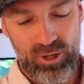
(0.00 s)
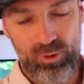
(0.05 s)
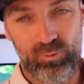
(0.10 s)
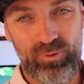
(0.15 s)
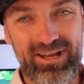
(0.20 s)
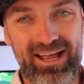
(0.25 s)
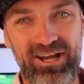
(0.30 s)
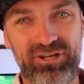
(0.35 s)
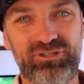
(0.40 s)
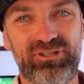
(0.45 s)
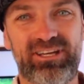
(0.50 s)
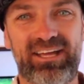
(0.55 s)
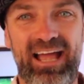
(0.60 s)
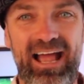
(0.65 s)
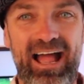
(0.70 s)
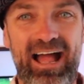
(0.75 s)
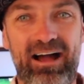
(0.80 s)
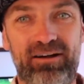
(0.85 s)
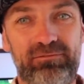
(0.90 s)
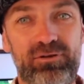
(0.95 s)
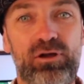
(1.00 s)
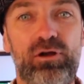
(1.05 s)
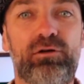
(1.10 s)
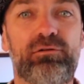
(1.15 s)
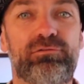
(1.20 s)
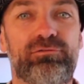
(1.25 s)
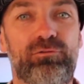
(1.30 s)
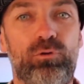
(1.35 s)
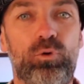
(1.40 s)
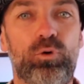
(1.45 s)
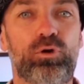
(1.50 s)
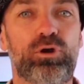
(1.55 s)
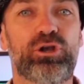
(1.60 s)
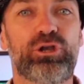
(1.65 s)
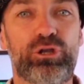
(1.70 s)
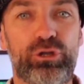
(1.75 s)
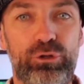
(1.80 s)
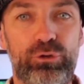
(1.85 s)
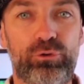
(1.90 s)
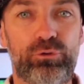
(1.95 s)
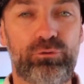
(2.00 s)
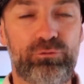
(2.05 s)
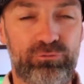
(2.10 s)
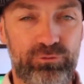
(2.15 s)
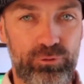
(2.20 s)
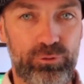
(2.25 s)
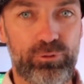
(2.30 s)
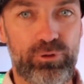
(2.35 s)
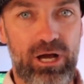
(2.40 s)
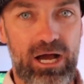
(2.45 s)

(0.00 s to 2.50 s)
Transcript: we actually have 4 new food